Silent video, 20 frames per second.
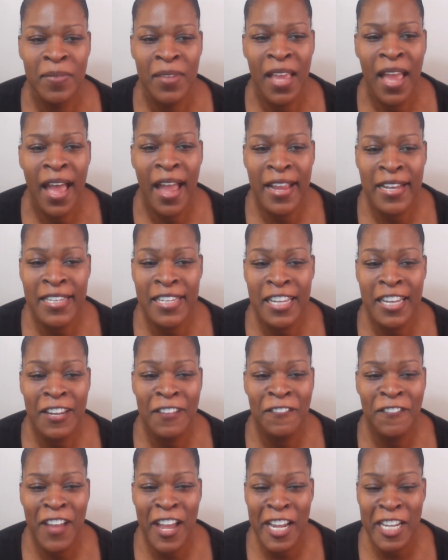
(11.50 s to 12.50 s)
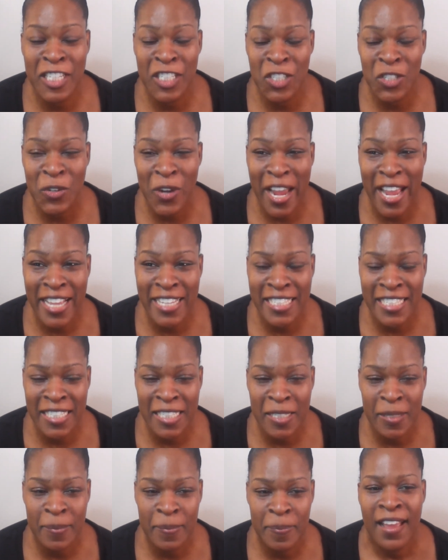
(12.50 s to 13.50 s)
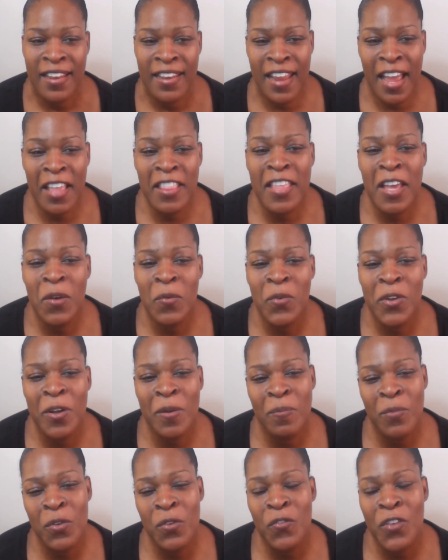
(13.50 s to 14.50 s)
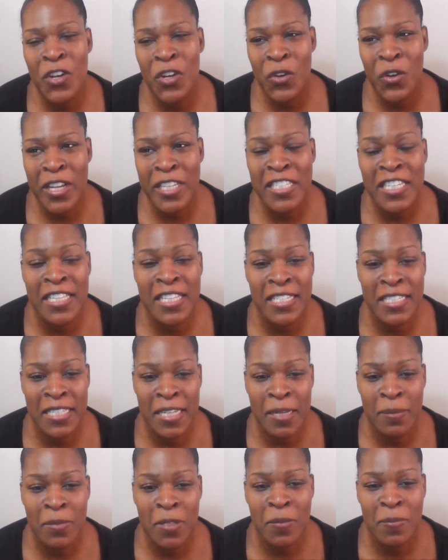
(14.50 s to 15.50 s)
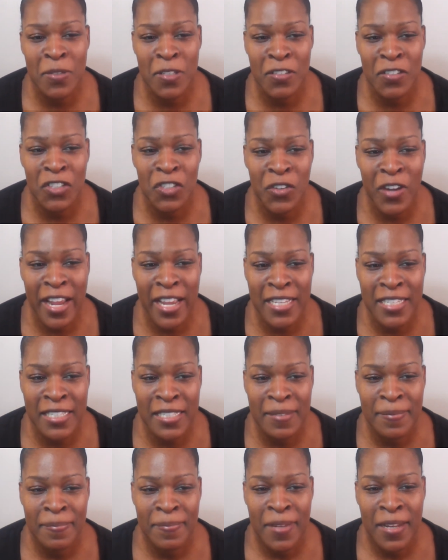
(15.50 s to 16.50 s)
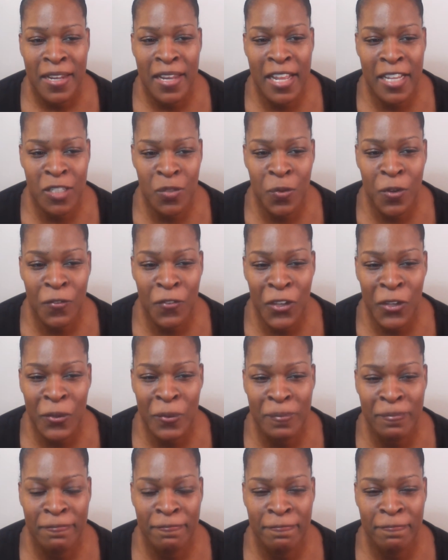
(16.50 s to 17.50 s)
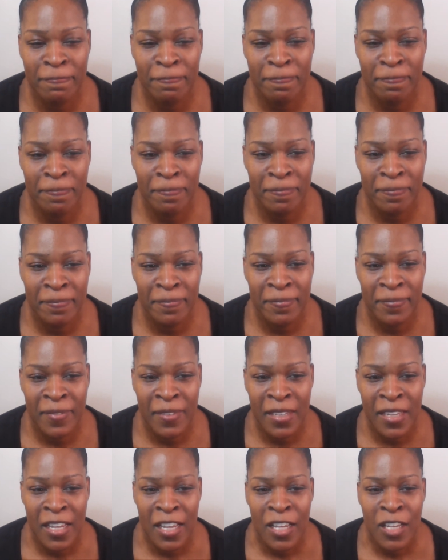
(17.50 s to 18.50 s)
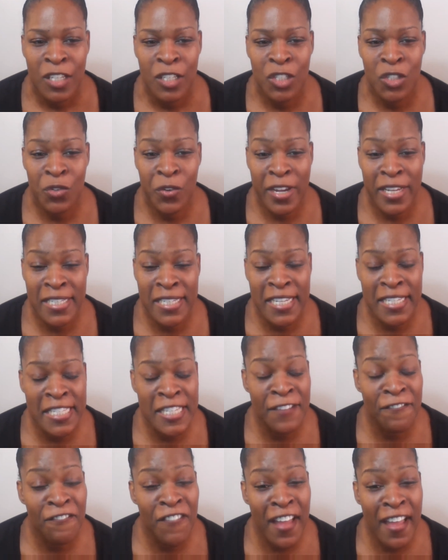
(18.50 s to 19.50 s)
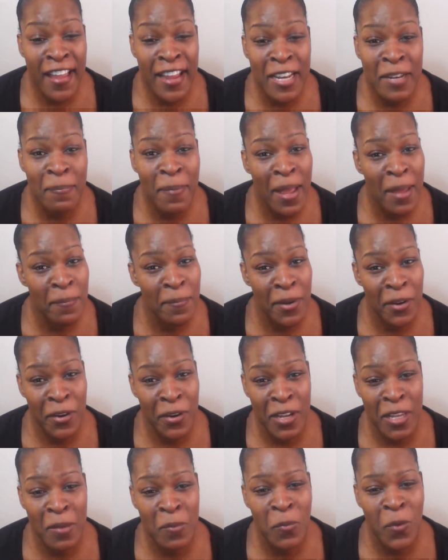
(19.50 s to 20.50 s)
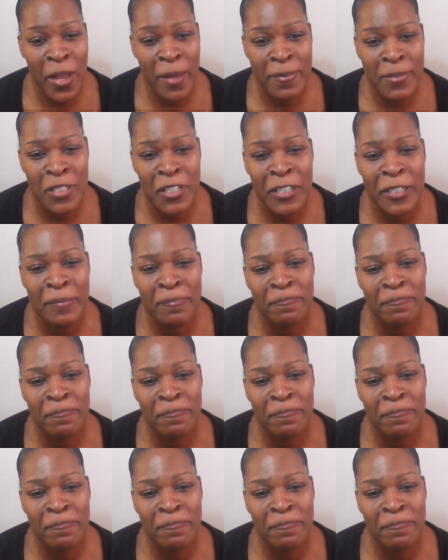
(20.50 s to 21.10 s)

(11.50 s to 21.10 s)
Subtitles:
Identifying stress. Now that we are moving on to the symptoms of stress, let's review. Stress as defined by Merriam-Webster